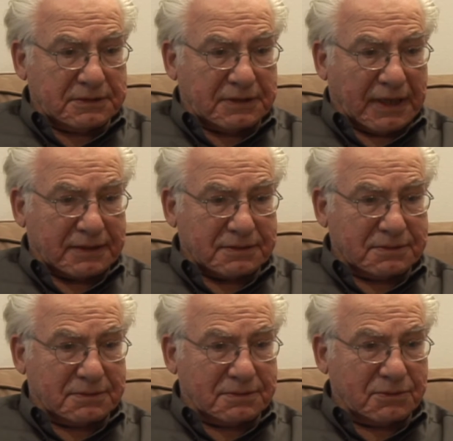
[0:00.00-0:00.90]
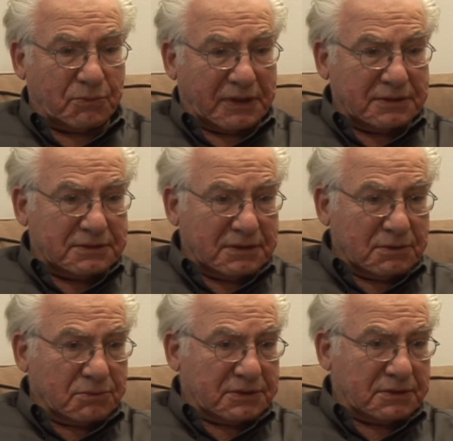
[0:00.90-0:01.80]
that the way to
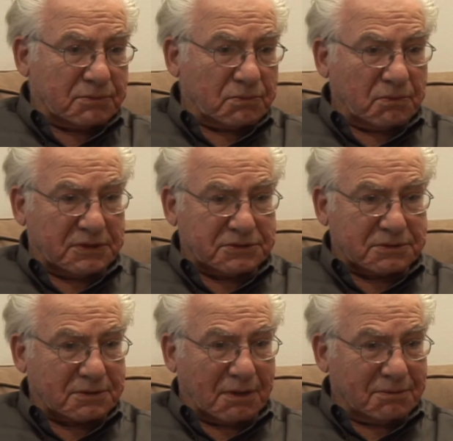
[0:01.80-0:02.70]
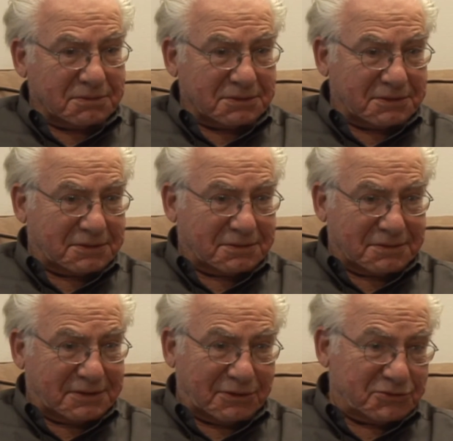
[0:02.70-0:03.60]
deal with it was to go and
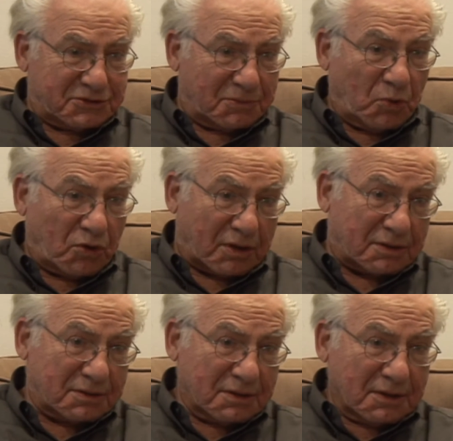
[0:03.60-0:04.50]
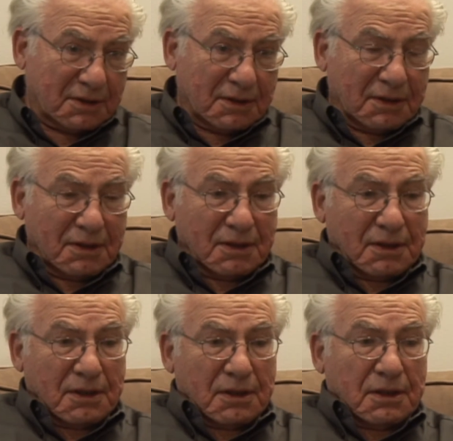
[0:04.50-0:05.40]
killed some more. Mm-hmm.
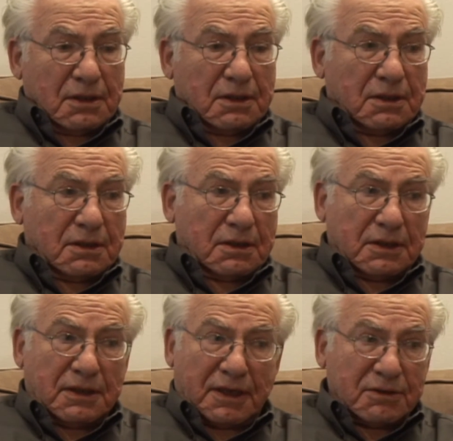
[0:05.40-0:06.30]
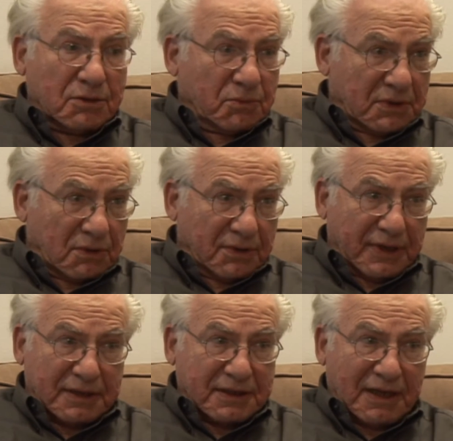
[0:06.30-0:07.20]
Uh, and I don't know where all
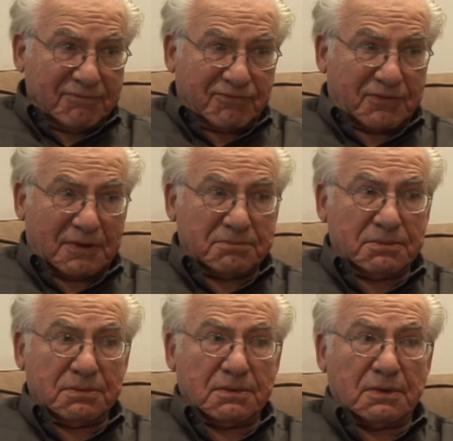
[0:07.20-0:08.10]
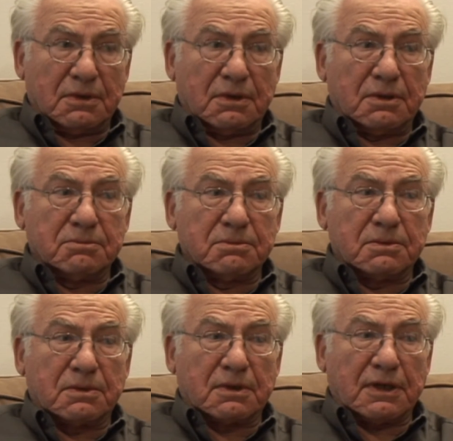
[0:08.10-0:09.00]
that came from um,
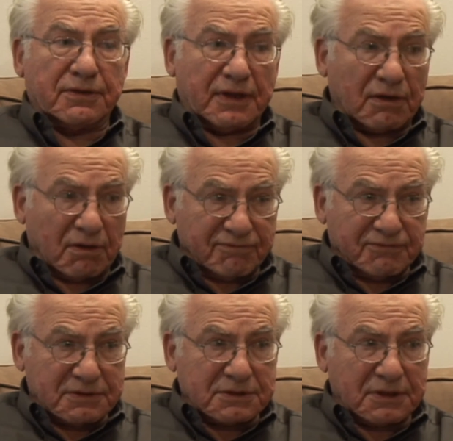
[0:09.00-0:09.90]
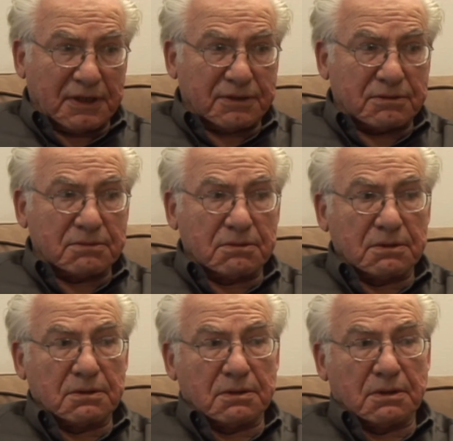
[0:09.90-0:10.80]
or how that all fit together,
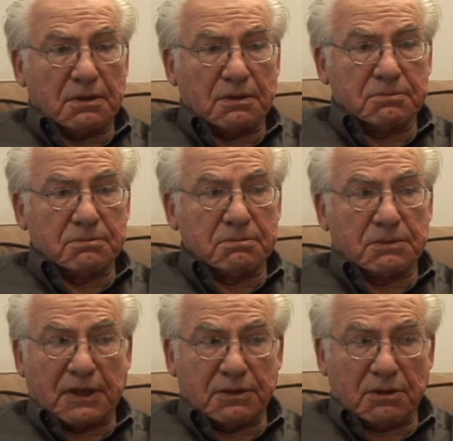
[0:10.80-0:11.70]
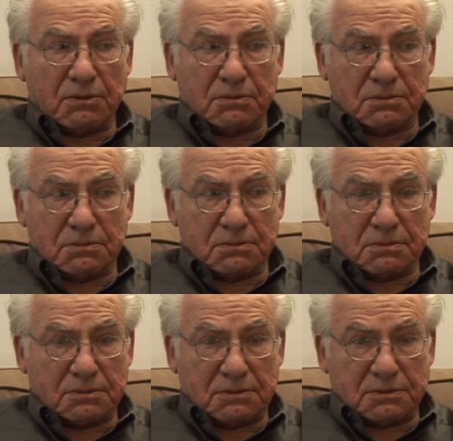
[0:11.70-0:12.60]
um, but I know,
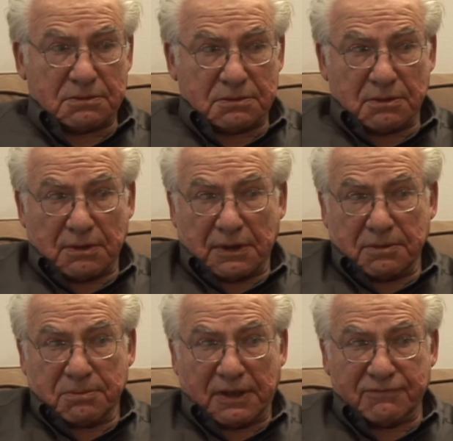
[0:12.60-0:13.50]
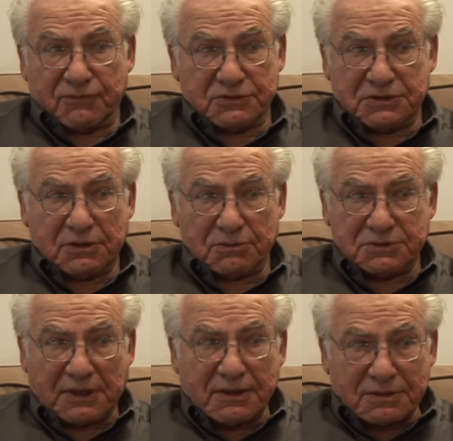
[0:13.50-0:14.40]
you know, I applied for CO
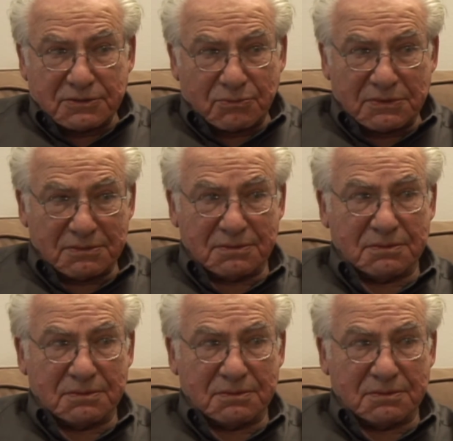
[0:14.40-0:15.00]
status when